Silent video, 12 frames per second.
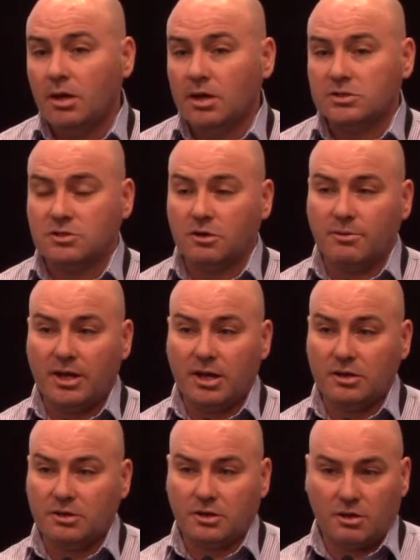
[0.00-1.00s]
It's not
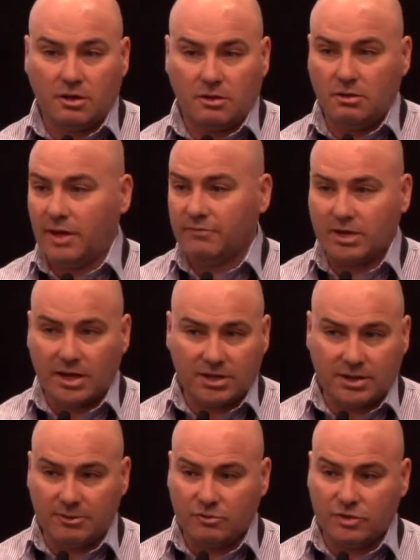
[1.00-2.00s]
about, having
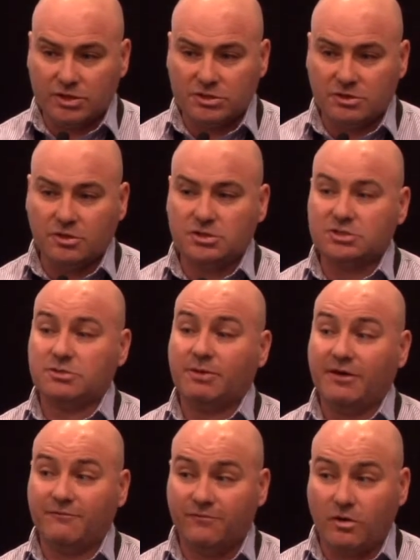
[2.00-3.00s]
academic research. It's
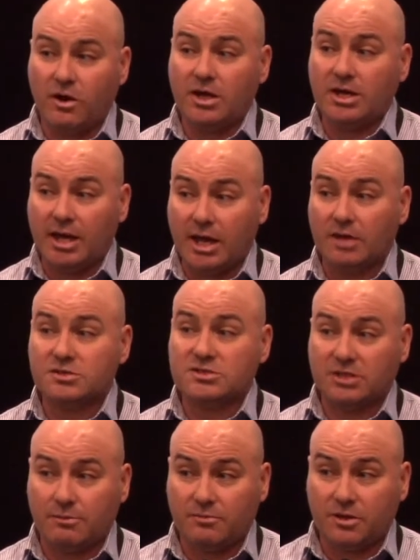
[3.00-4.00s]
about finding out
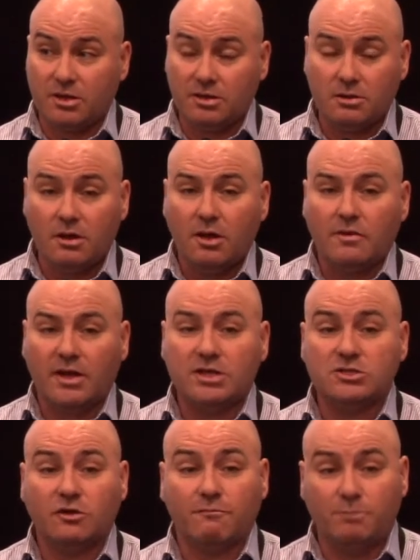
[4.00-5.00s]
something that
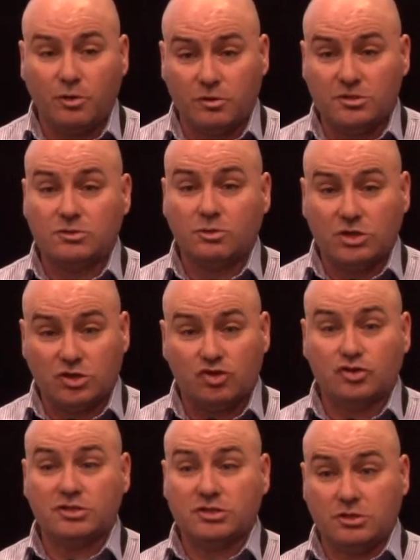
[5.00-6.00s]
is of personal
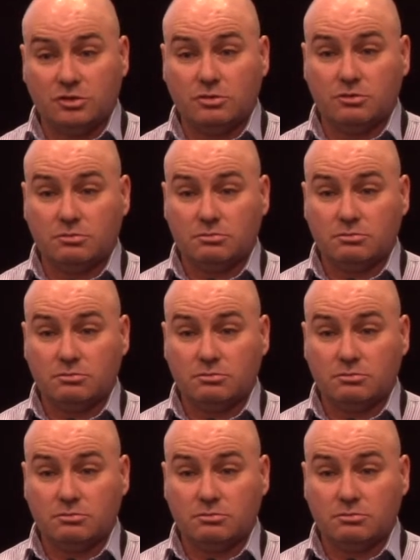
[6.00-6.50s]
interest to you.